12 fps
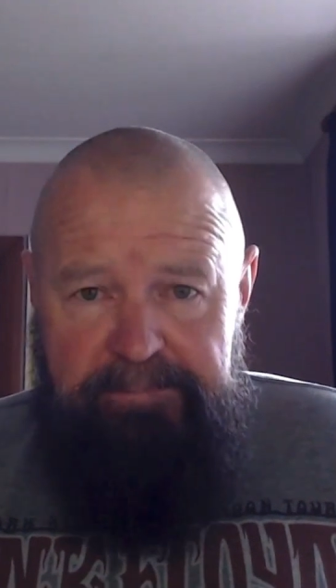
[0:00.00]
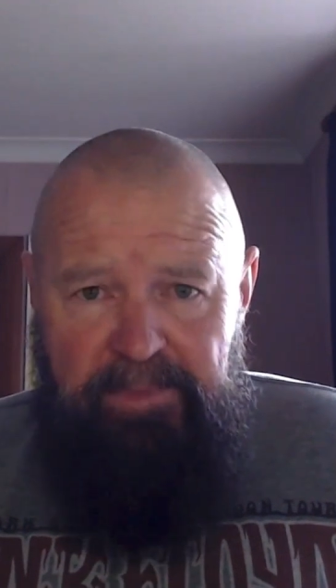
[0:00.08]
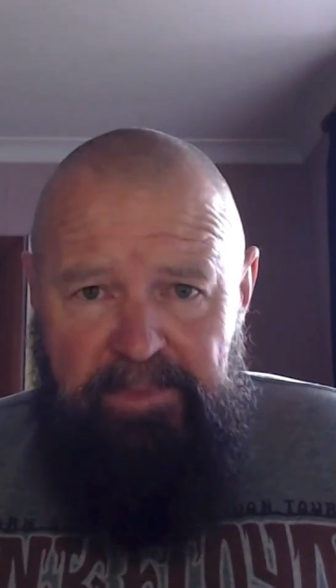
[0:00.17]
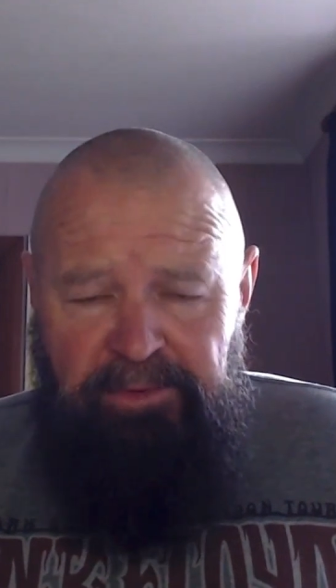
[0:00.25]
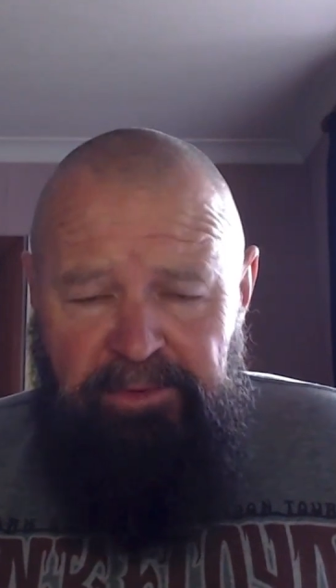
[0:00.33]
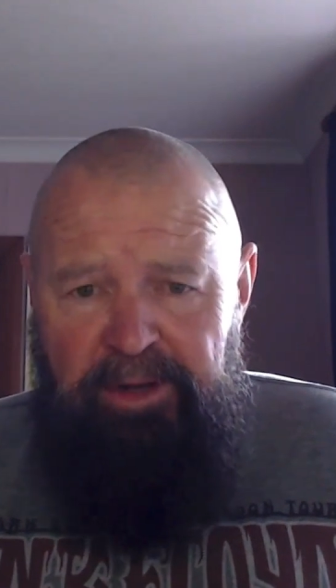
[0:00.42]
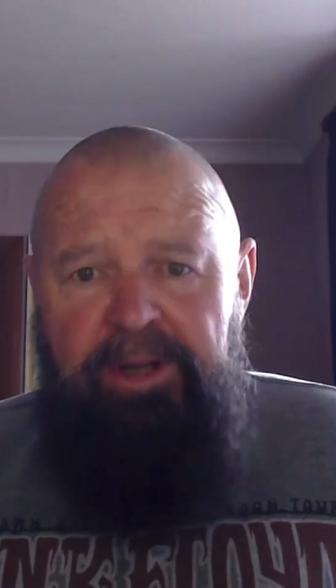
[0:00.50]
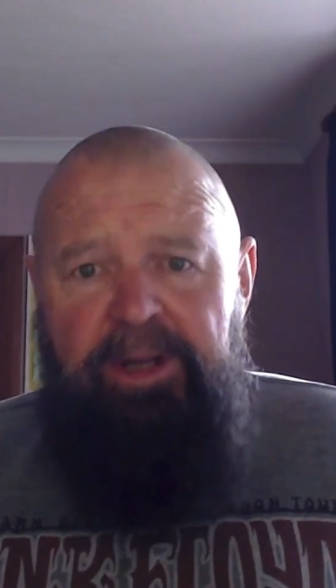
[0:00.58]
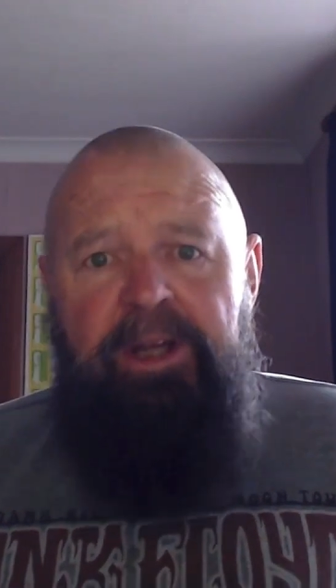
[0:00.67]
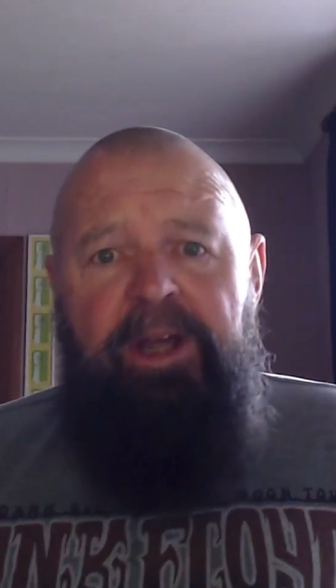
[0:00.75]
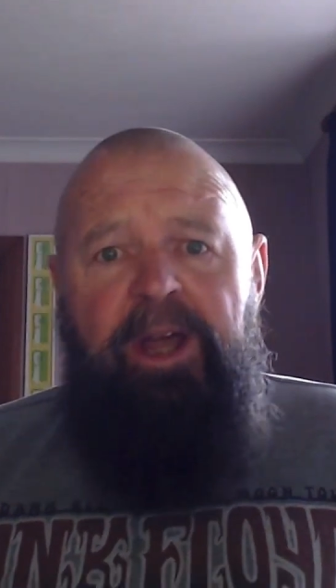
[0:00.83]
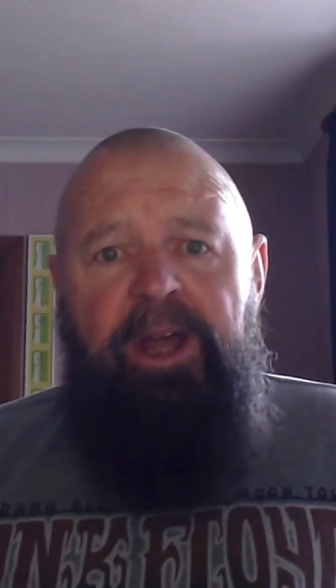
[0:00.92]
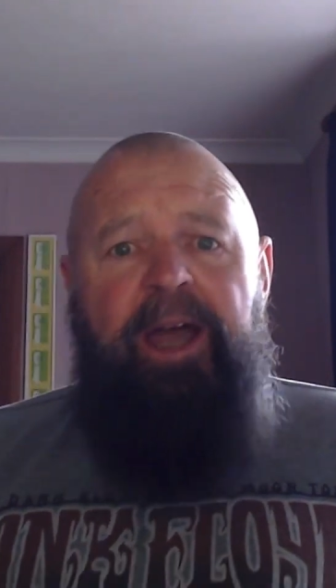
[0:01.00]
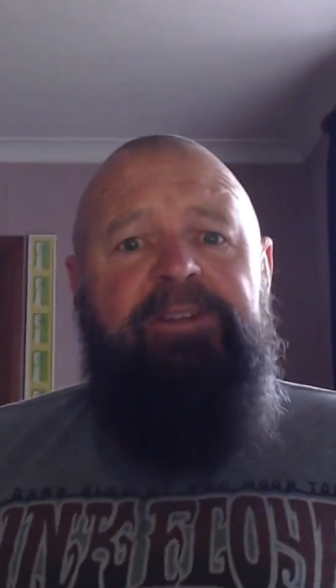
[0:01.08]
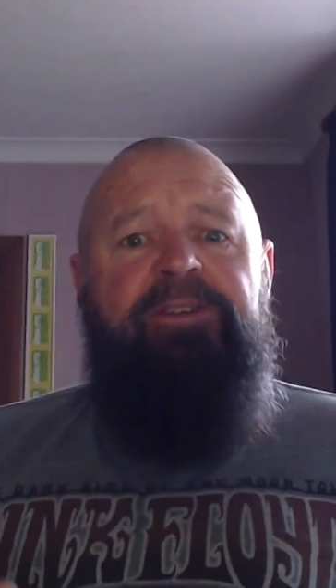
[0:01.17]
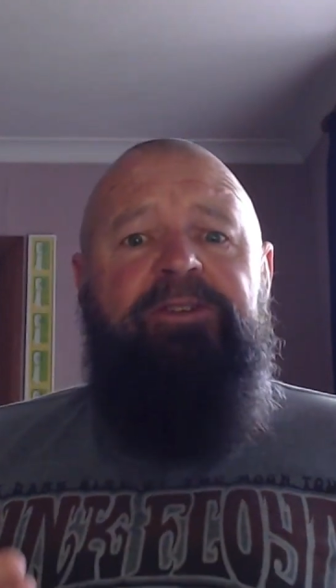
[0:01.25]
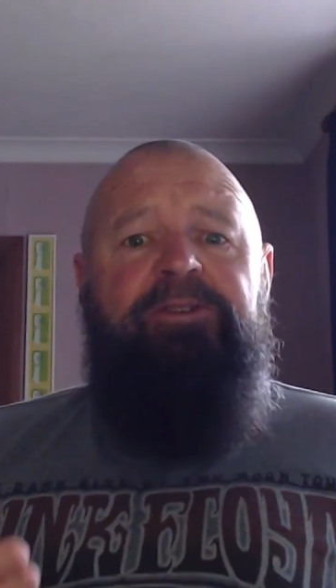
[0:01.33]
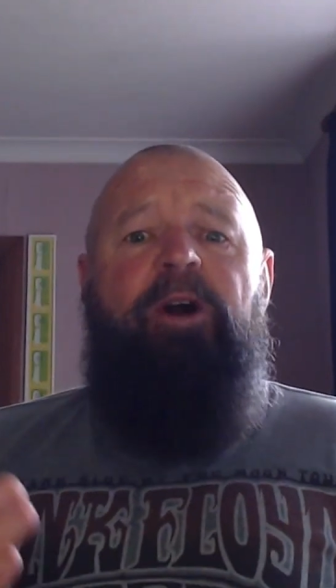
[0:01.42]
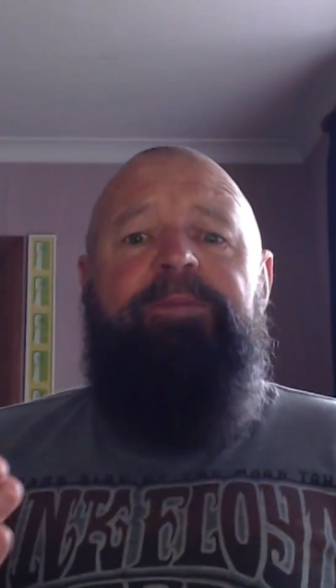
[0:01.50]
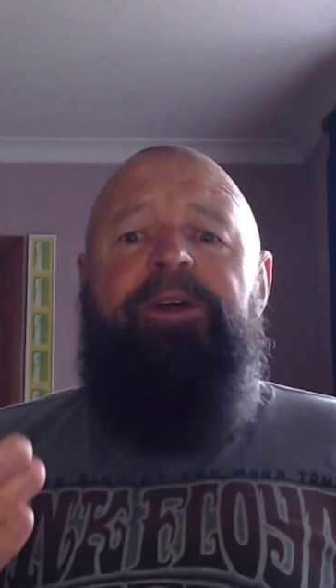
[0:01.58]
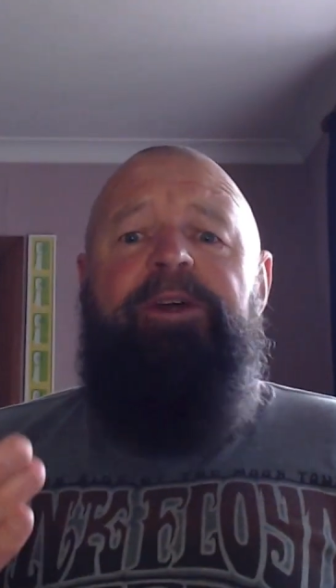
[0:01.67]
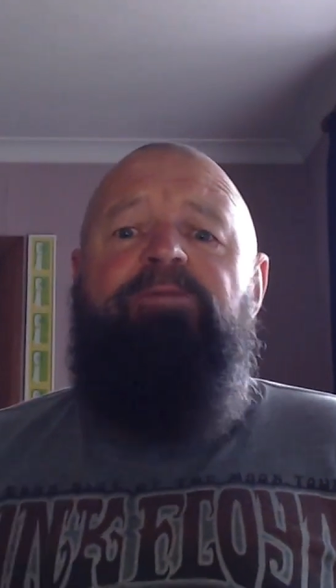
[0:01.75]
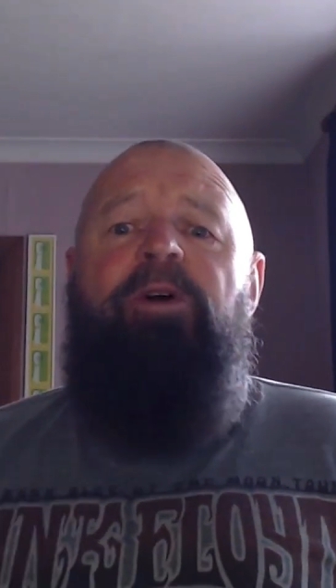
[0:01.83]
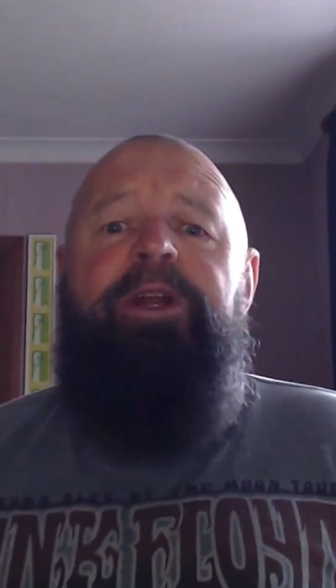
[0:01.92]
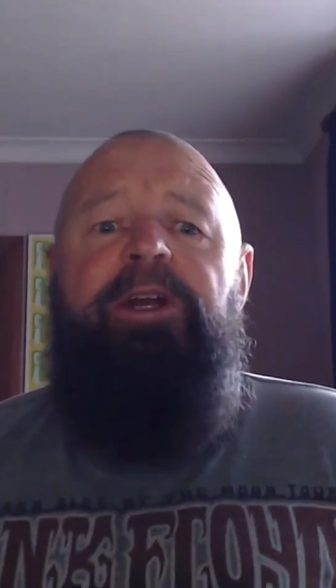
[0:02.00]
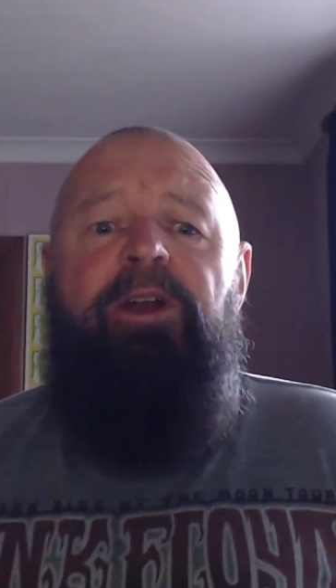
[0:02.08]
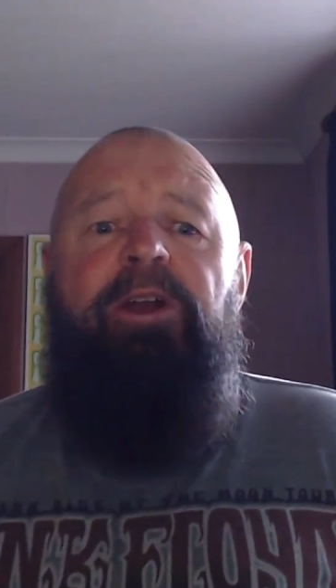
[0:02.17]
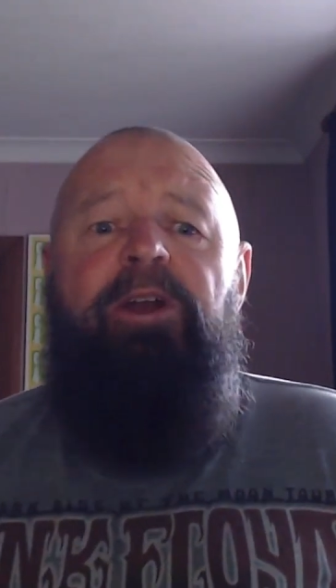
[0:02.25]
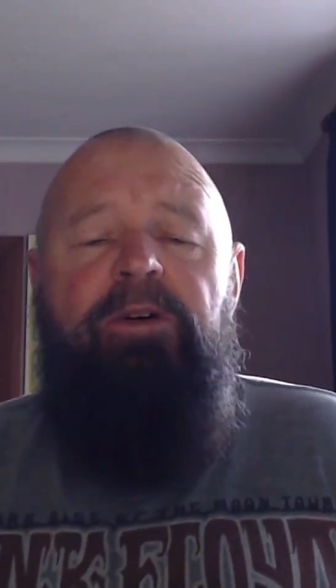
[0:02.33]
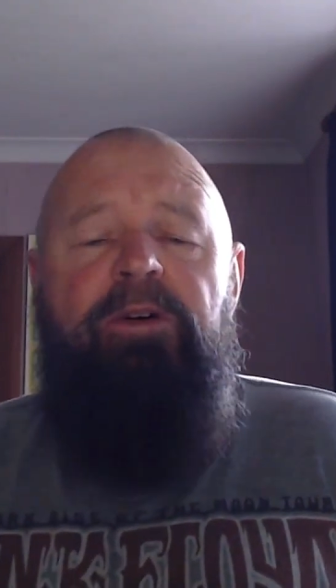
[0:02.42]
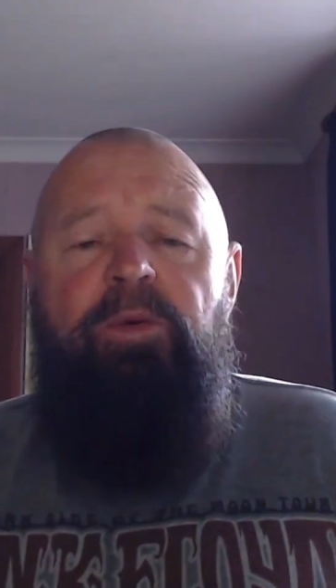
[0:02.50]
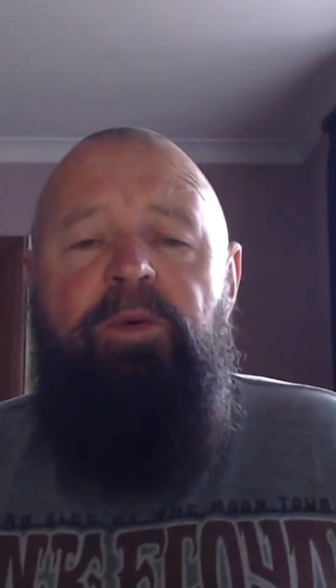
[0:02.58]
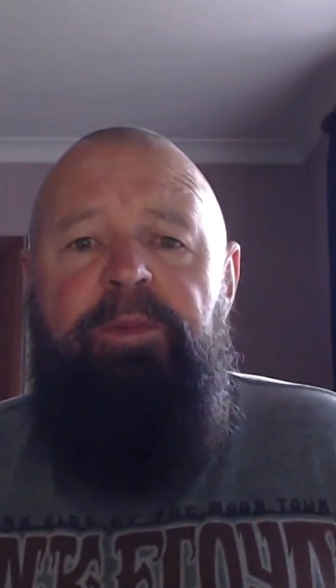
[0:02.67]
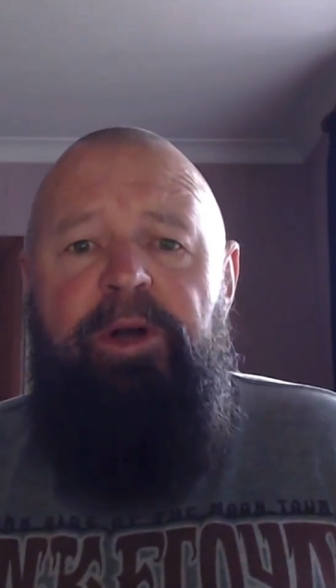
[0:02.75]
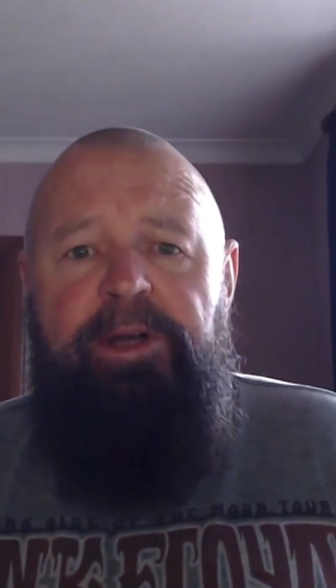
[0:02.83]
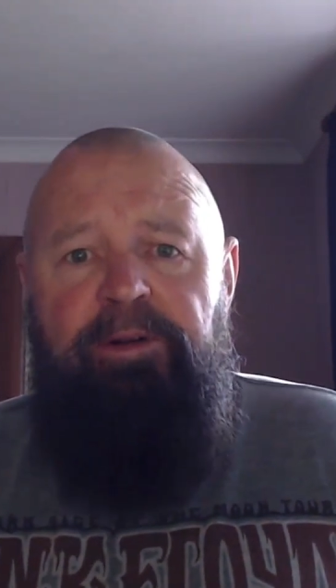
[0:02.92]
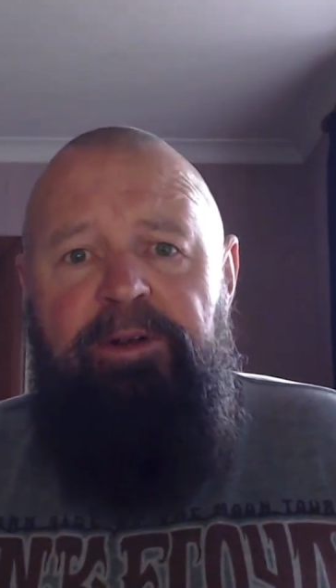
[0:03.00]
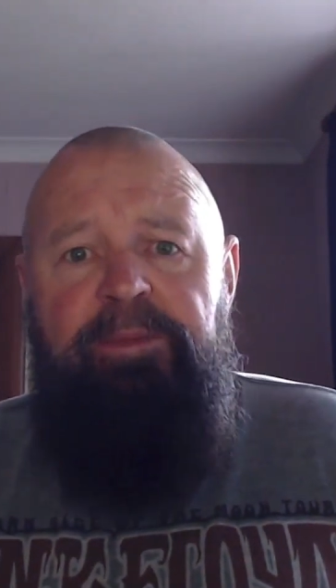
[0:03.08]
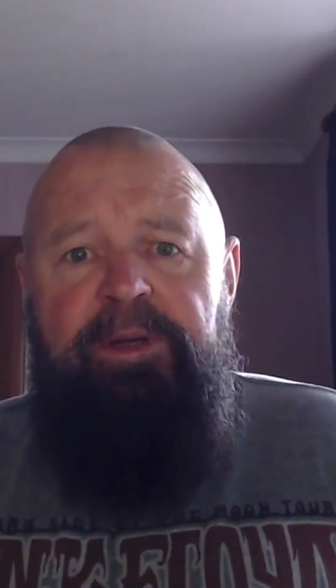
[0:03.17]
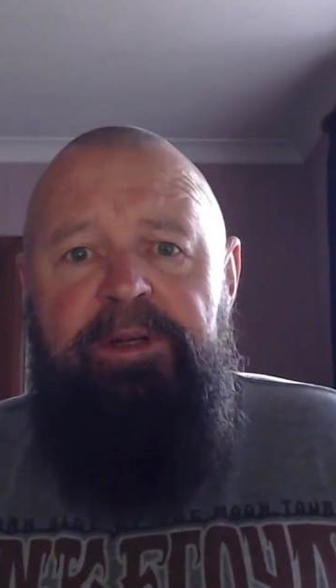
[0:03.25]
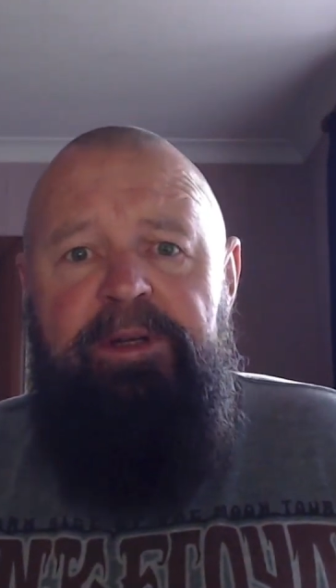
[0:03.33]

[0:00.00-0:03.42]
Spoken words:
So I had stopped at a rotting log with my group,